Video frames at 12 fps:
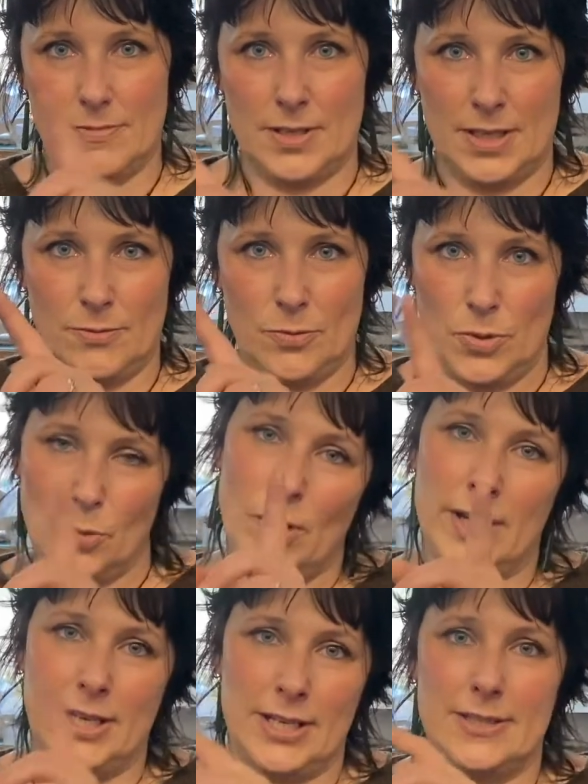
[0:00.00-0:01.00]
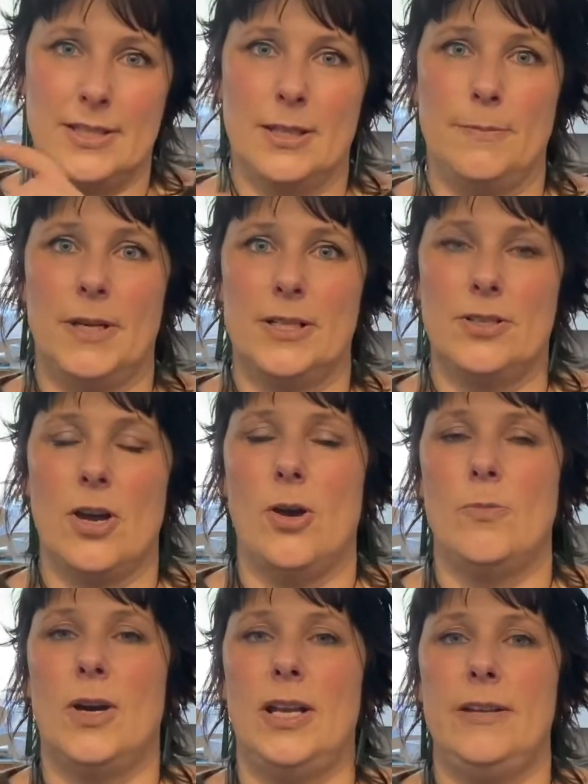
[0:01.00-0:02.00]
the one next to the big toe
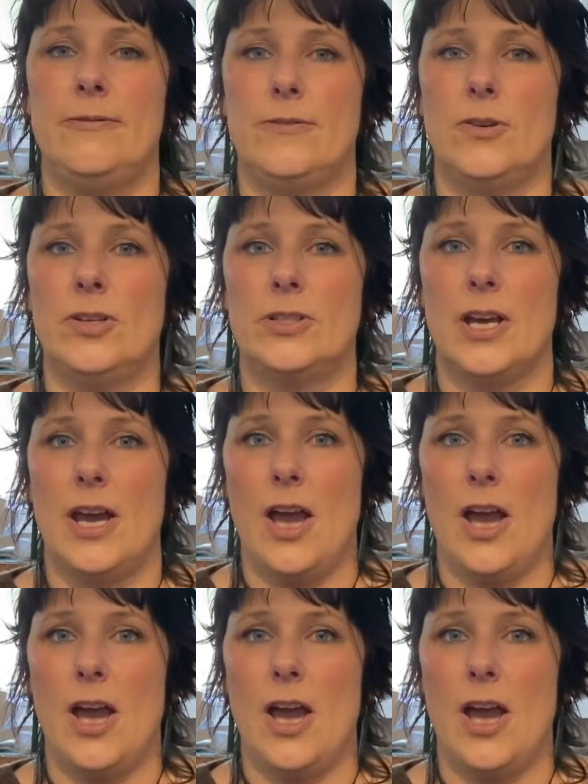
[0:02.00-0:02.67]
on my left foot.